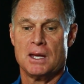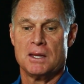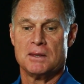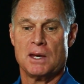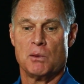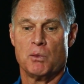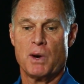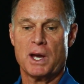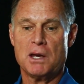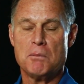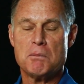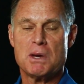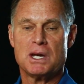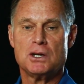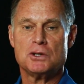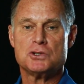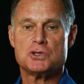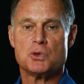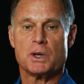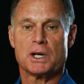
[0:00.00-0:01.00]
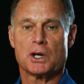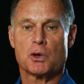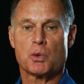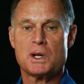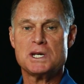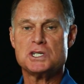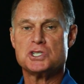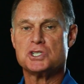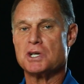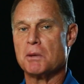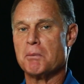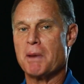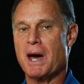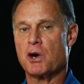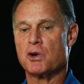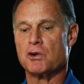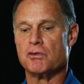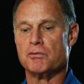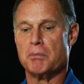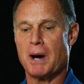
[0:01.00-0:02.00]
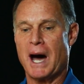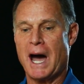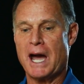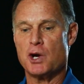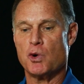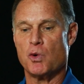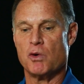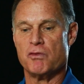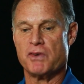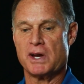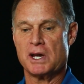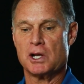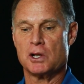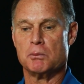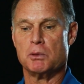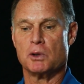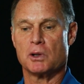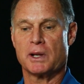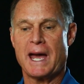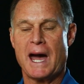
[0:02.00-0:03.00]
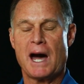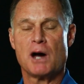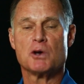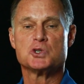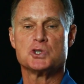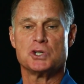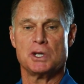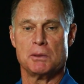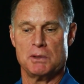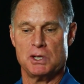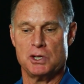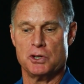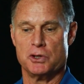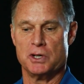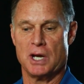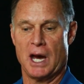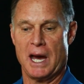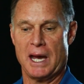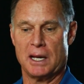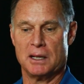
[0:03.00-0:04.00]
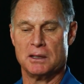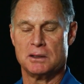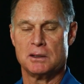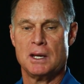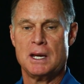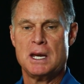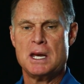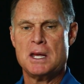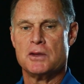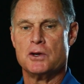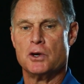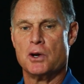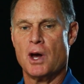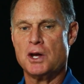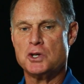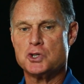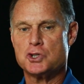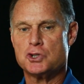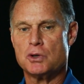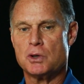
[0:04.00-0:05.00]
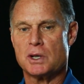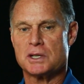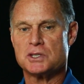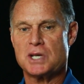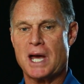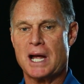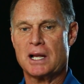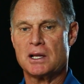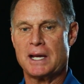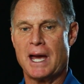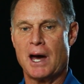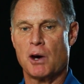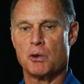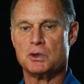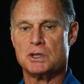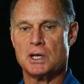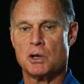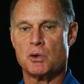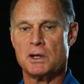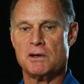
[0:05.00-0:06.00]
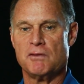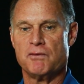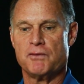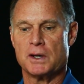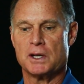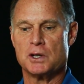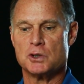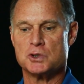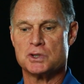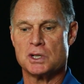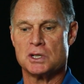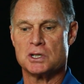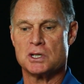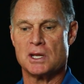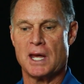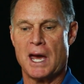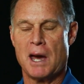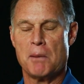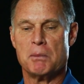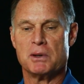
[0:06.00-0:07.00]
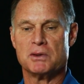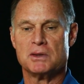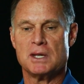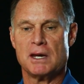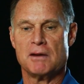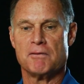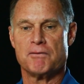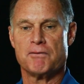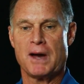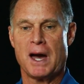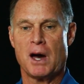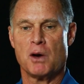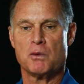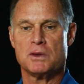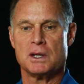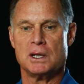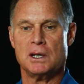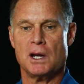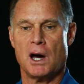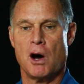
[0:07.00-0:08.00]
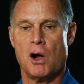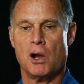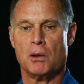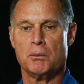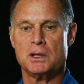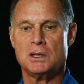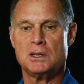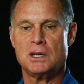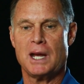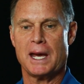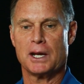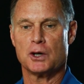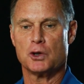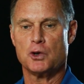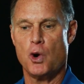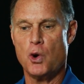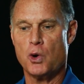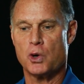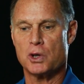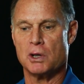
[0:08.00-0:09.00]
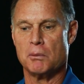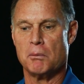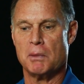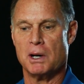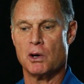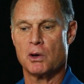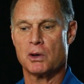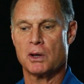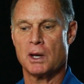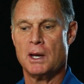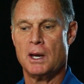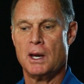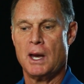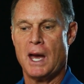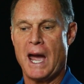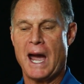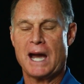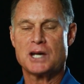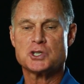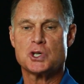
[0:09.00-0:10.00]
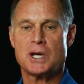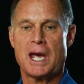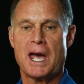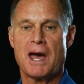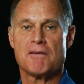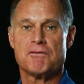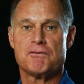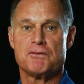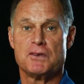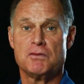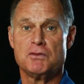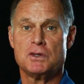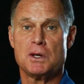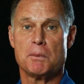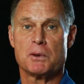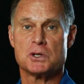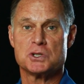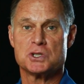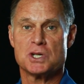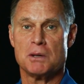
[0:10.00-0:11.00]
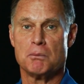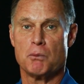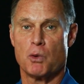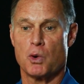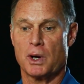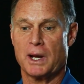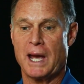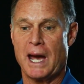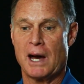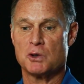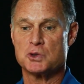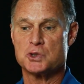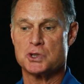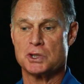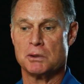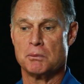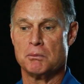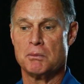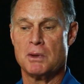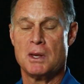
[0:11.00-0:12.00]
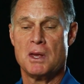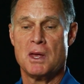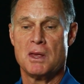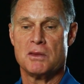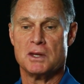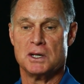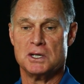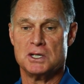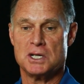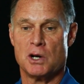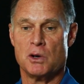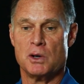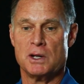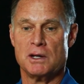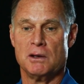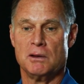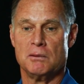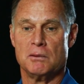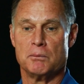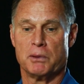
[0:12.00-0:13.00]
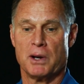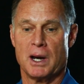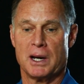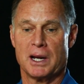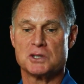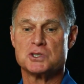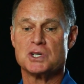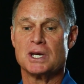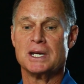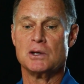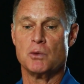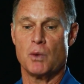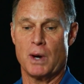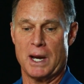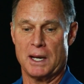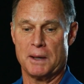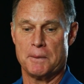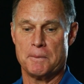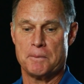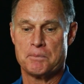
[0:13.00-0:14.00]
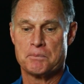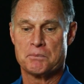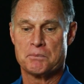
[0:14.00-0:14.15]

They recommended to increase the amount of bioavailable calcium in your diet. They're not sure exactly how dairy figures into that, but they have found that almond and coconut milk actually have 50% more calcium than dairy products anyway.